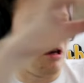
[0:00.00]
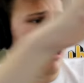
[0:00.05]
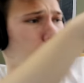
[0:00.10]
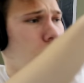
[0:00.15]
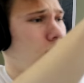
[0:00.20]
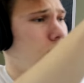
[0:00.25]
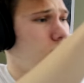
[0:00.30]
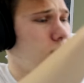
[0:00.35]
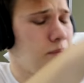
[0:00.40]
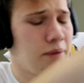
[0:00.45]

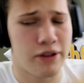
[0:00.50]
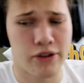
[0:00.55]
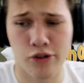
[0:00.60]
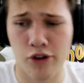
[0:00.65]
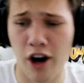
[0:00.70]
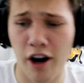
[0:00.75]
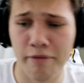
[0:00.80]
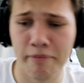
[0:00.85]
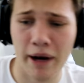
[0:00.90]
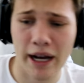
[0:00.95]
Let me throw
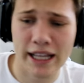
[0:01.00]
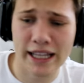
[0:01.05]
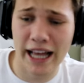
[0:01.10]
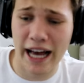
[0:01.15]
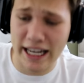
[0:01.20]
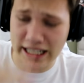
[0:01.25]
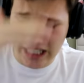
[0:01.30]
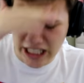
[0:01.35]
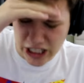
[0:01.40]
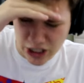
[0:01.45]
off my
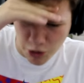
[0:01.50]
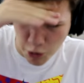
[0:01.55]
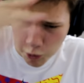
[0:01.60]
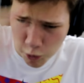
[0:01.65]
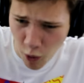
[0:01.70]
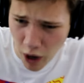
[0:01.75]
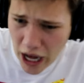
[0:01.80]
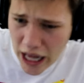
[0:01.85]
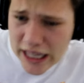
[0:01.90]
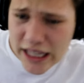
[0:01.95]
glasses.
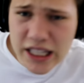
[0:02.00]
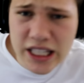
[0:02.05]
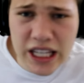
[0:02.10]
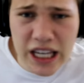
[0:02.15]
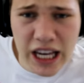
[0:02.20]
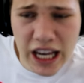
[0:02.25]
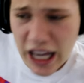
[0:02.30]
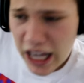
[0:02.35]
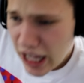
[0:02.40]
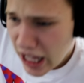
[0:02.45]
What?
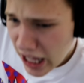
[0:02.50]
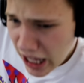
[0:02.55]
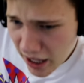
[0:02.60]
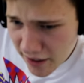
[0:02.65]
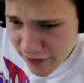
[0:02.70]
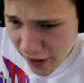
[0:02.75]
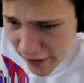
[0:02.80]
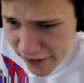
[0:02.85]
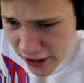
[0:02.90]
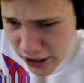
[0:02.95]

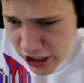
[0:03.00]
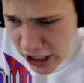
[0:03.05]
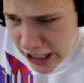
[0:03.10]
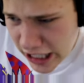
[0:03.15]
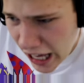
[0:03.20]
five hundred